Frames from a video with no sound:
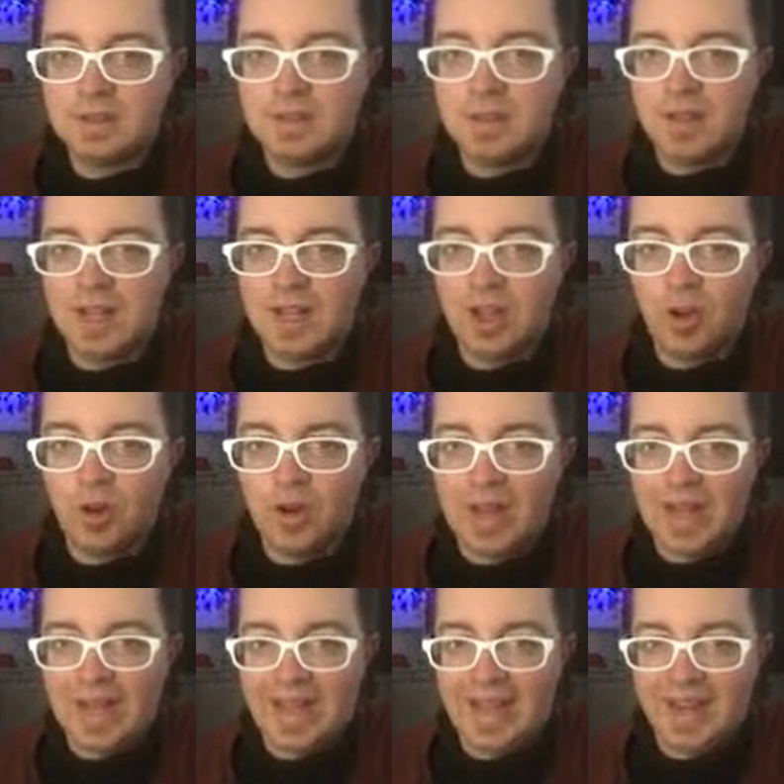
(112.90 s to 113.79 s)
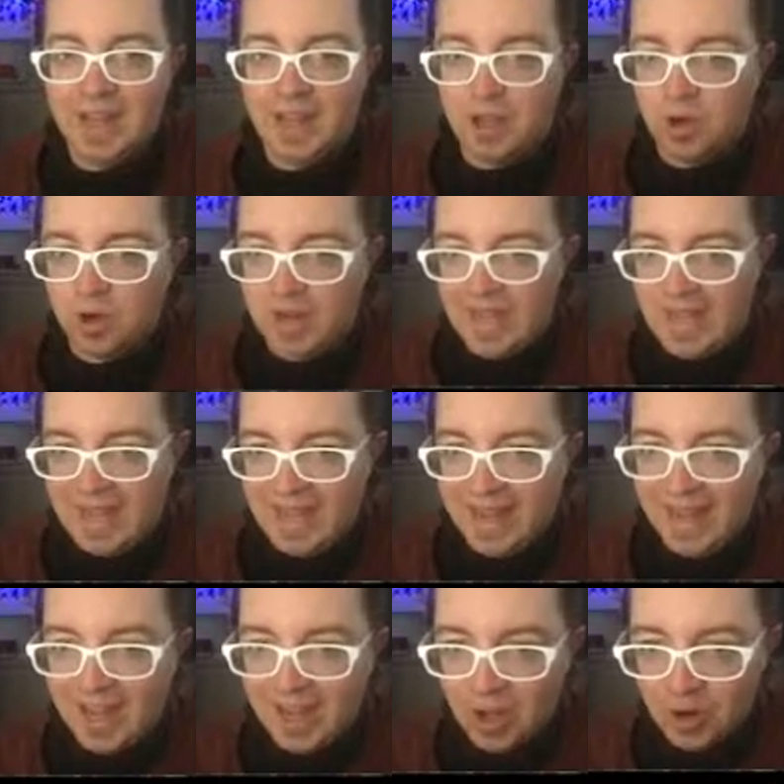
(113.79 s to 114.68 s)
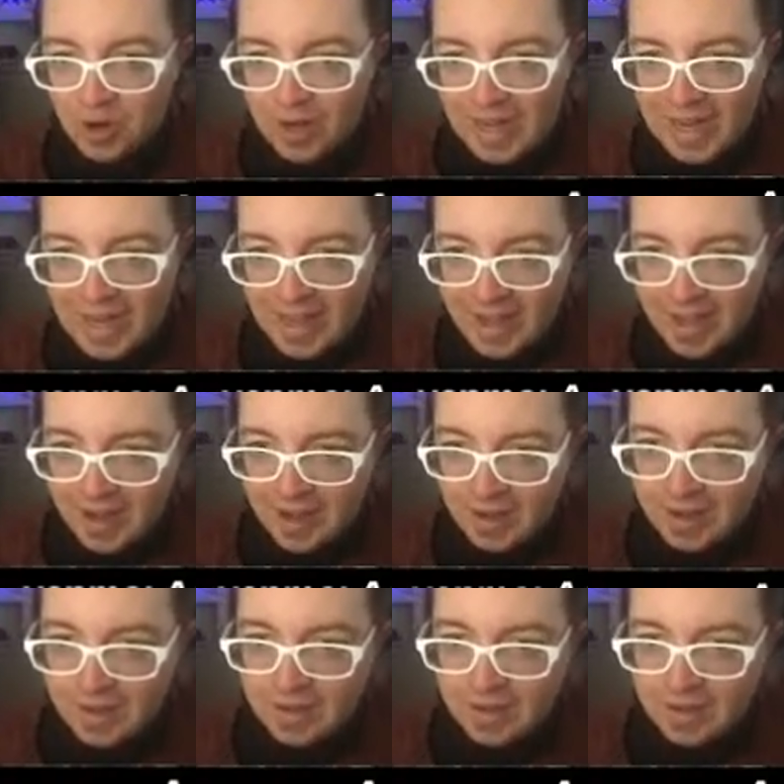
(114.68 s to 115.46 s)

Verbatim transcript: All right, all right, all right.